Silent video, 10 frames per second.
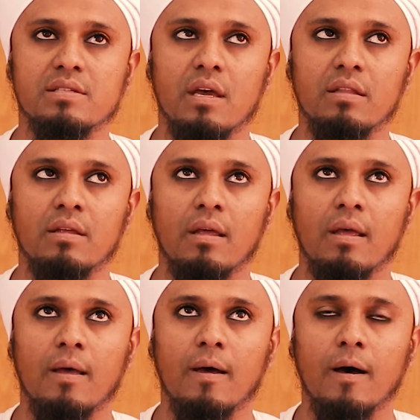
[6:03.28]
that
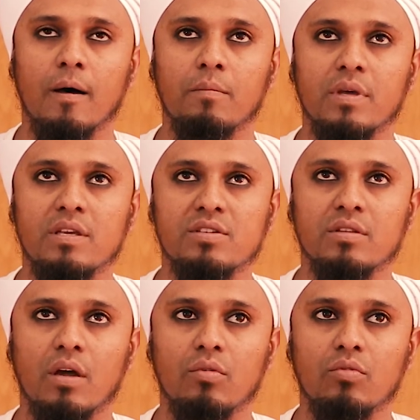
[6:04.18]

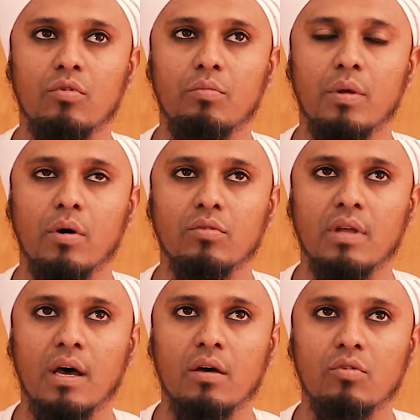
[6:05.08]
isna'u
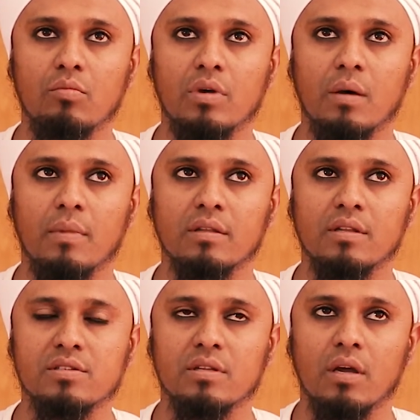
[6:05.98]
bimawtakum kama
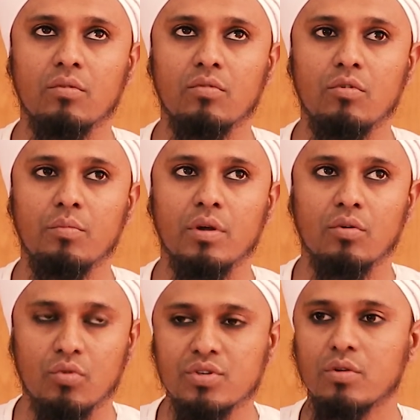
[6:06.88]
tasna'u
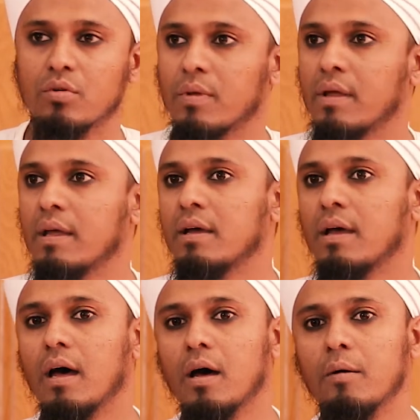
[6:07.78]
bi'urusikum.
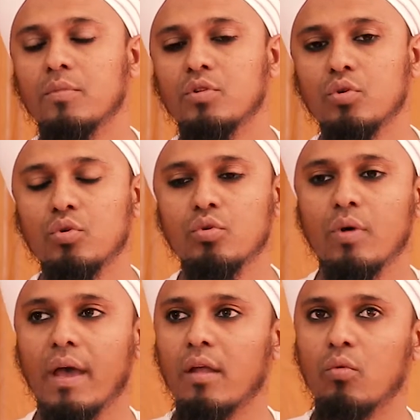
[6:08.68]
Do
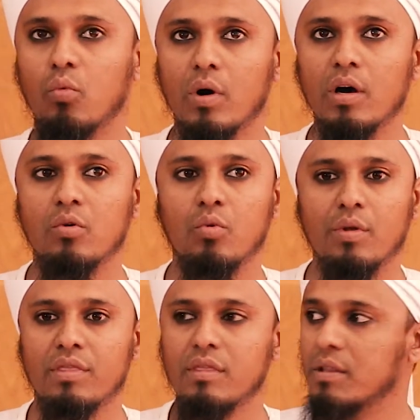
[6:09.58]
and work
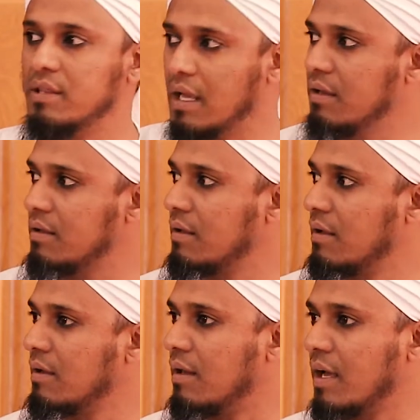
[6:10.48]
with the dead
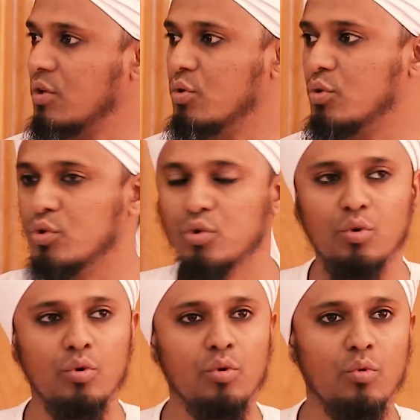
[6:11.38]
like you would
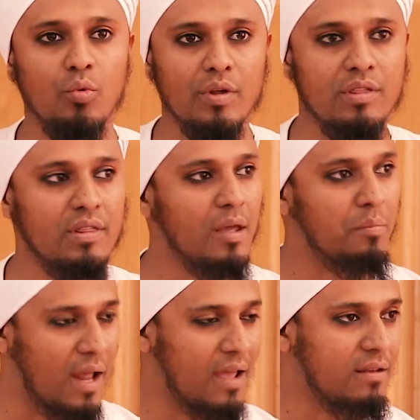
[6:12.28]
do with a
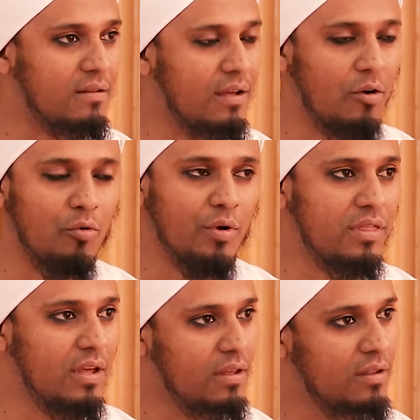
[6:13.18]
bride or with
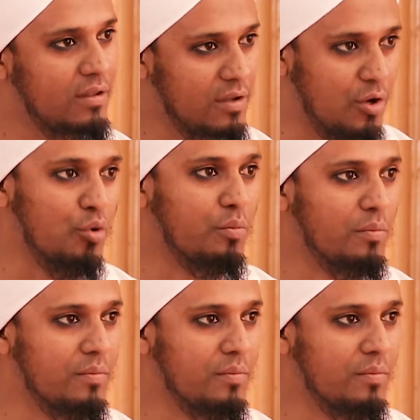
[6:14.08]
a groom.